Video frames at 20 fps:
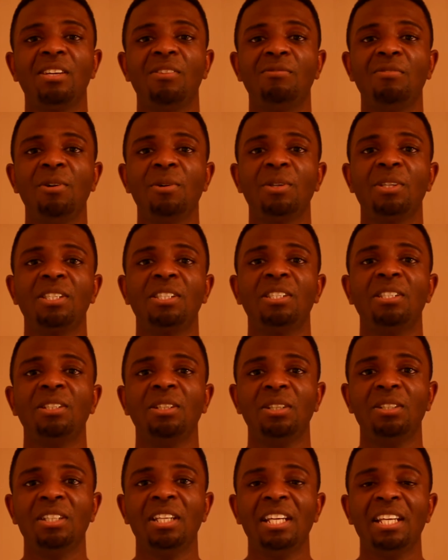are focusing
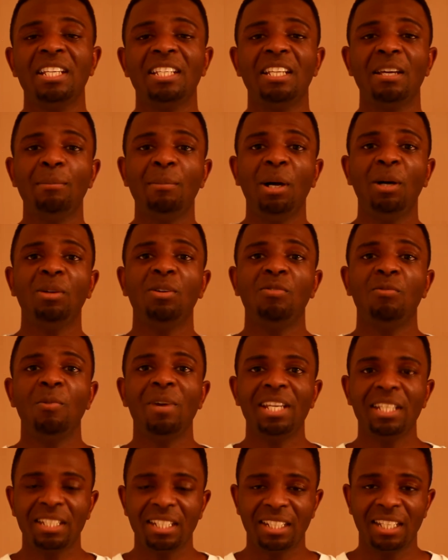on the amount of
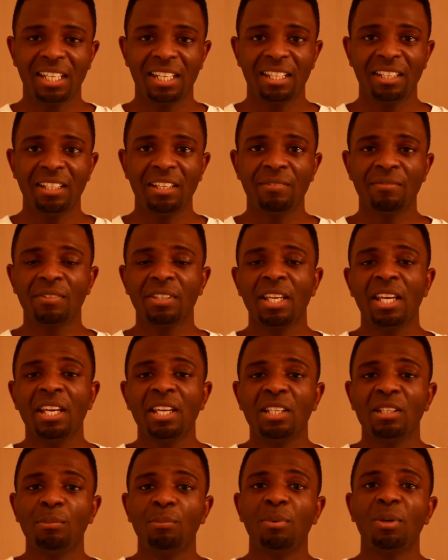weight that they can
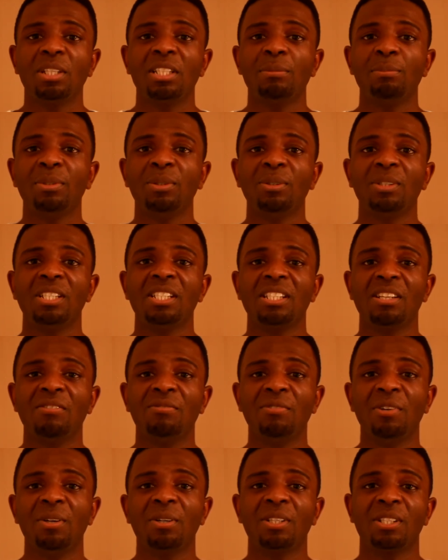lift. The bodybuilders are
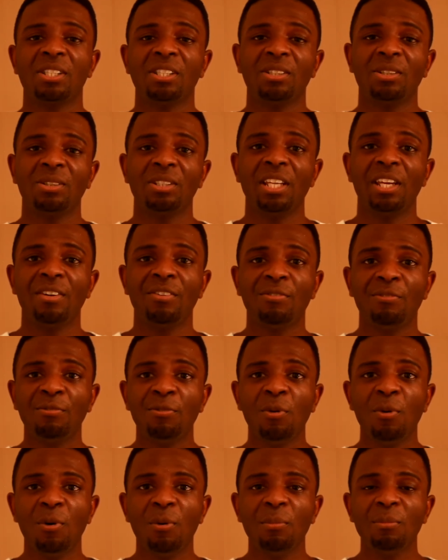focusing on their
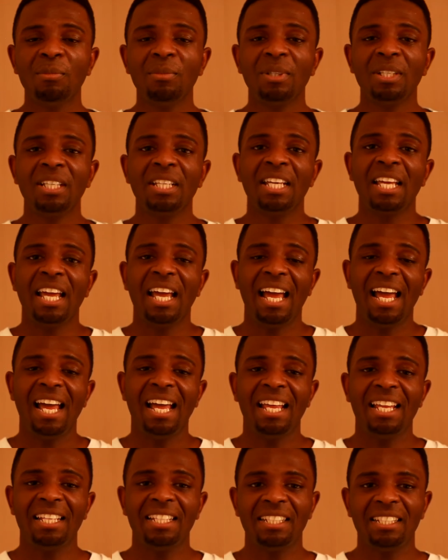form
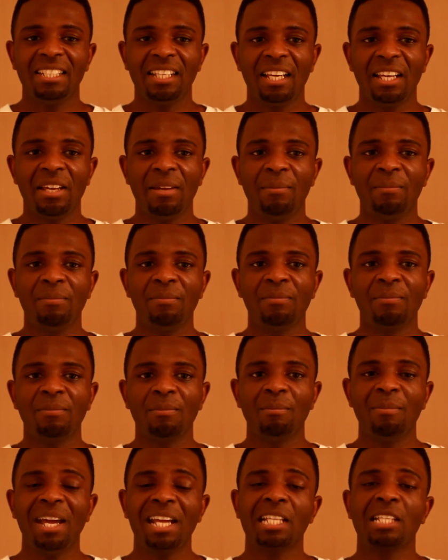and
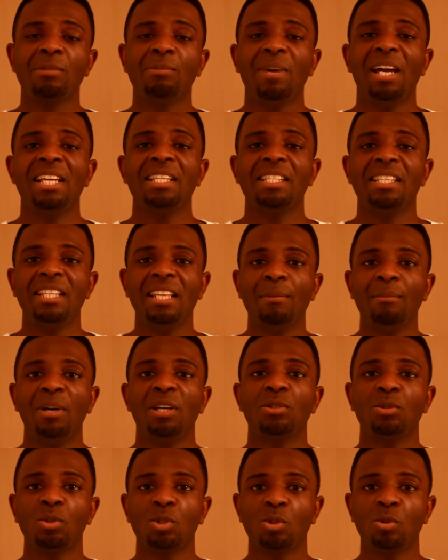maximizing their
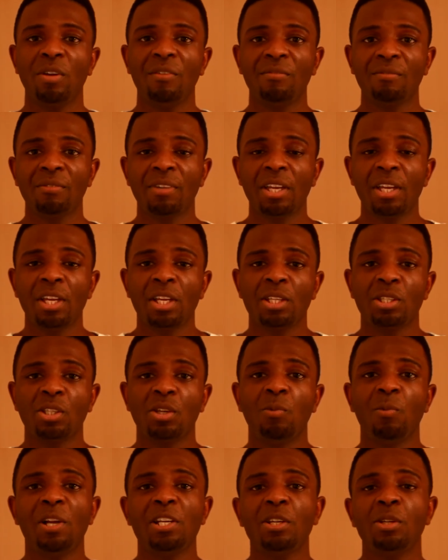muscle strength.
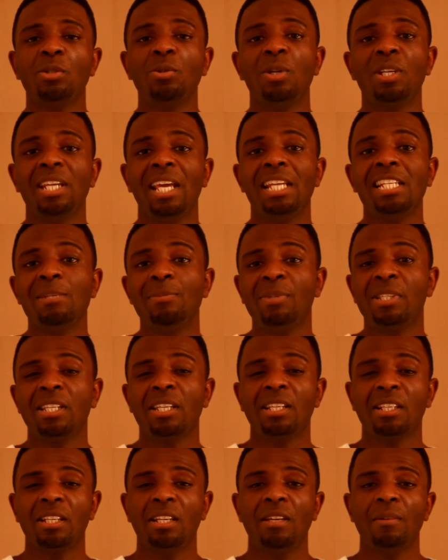So when you're doing any
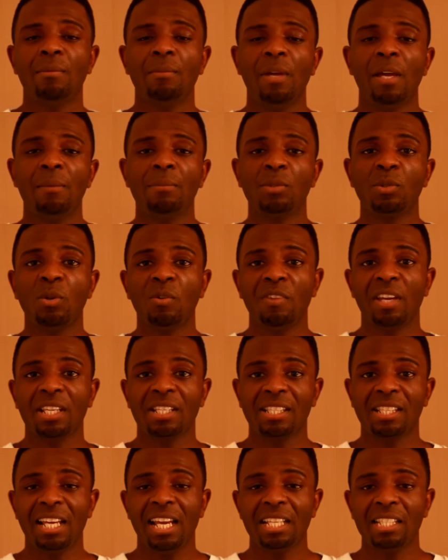particular sort of
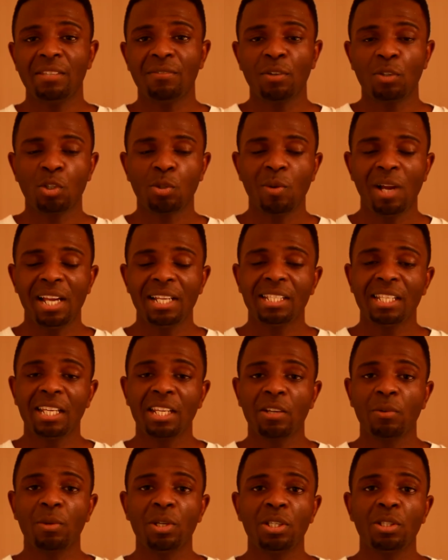exercise, if you're trying to
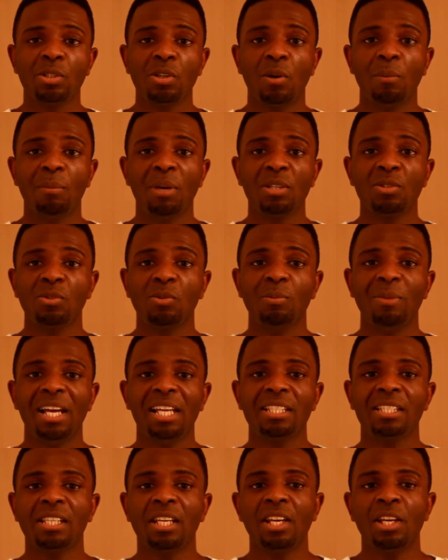increase your muscle
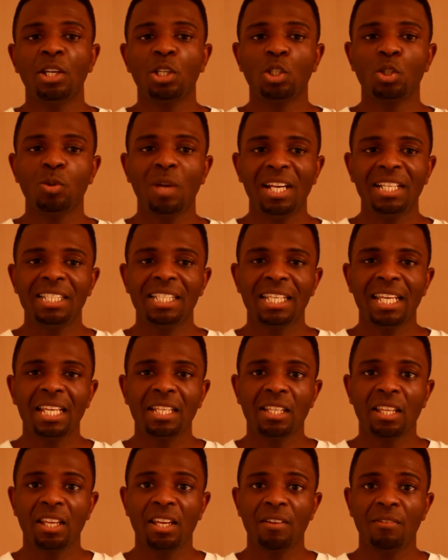mass, try
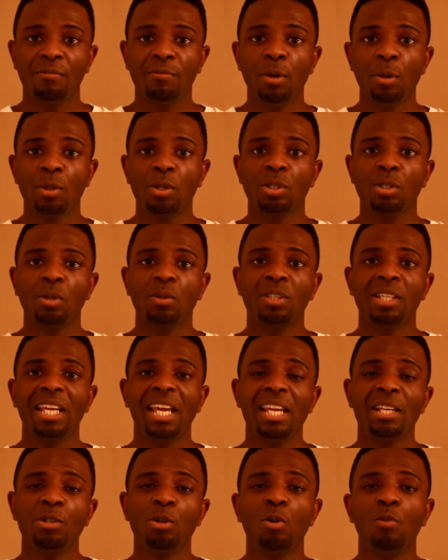to focus on
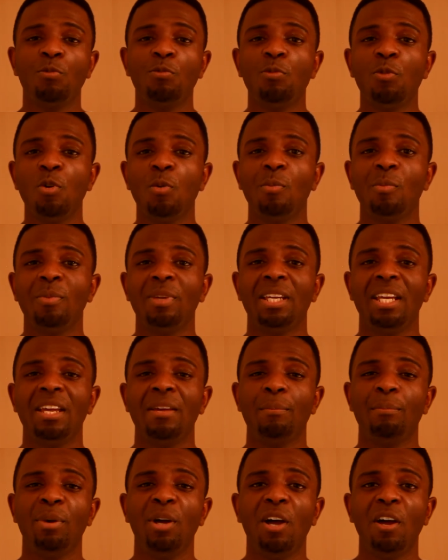getting your form
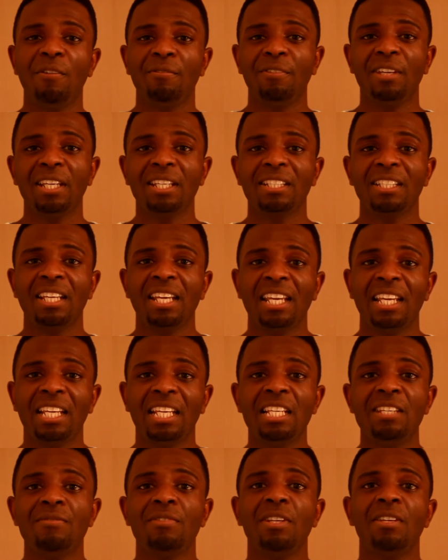perfect,
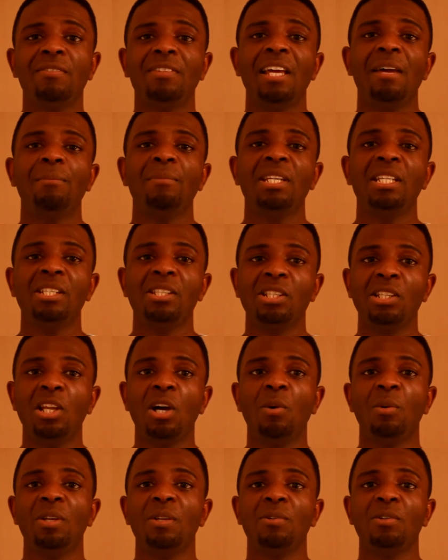even if that means
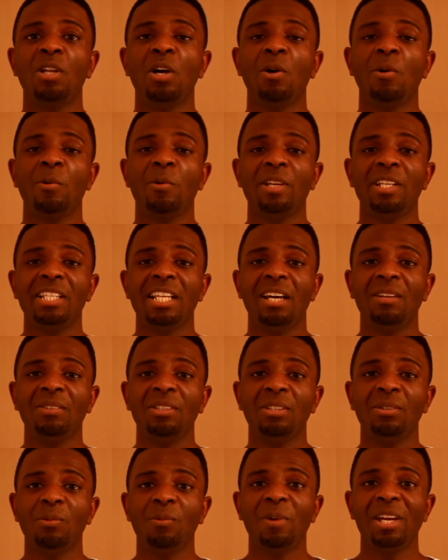lowering down
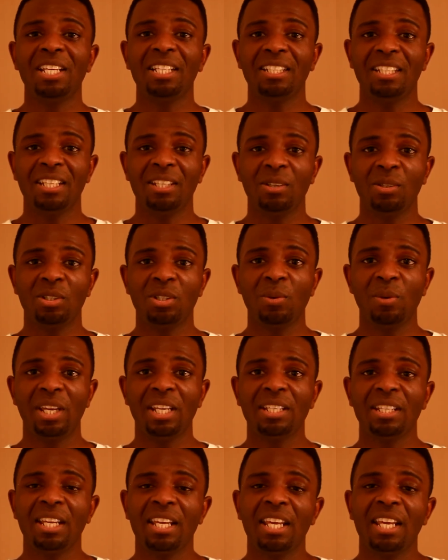the weight that you're
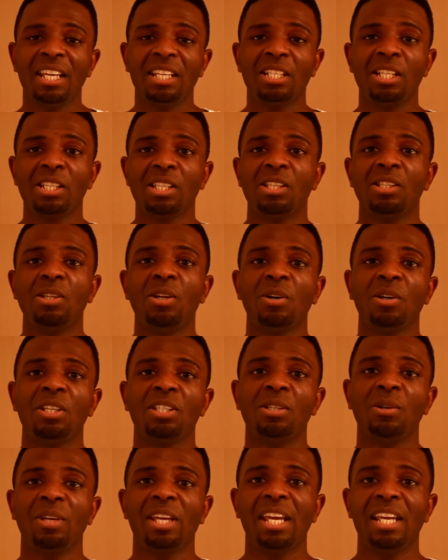doing, just as long as
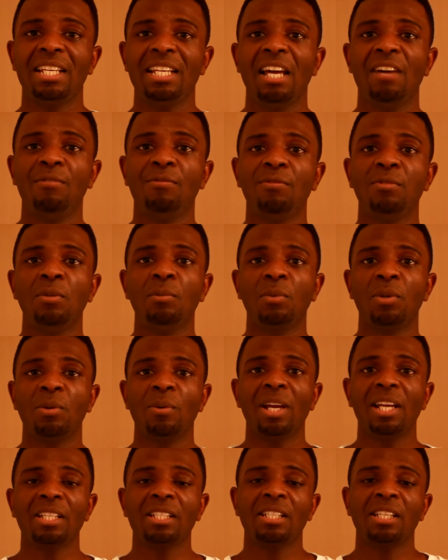you're getting that form
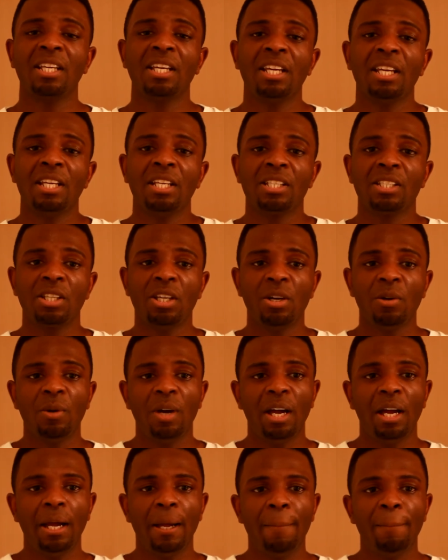correct. So
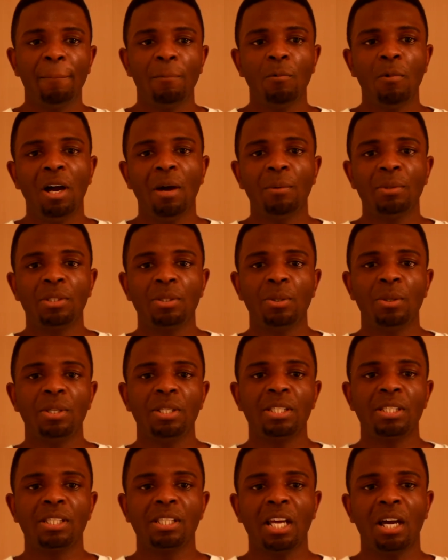what I would do
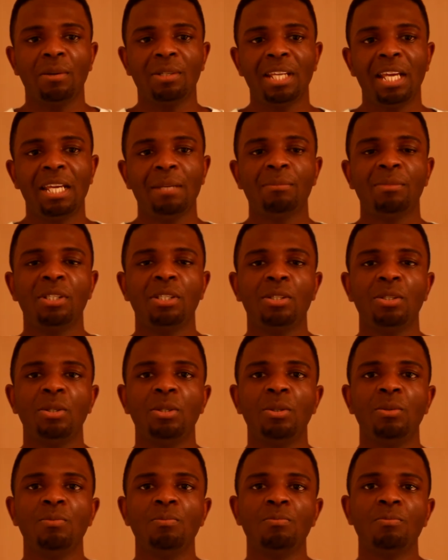is I would aim to
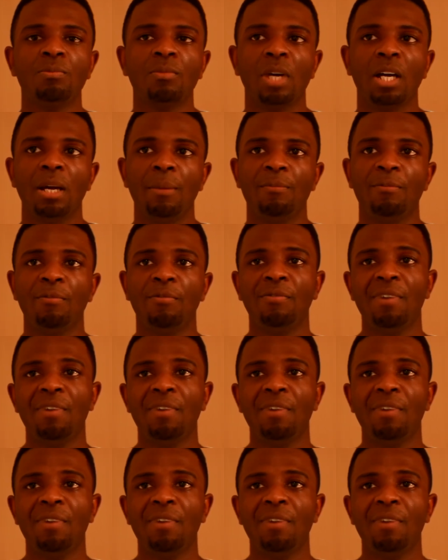do 4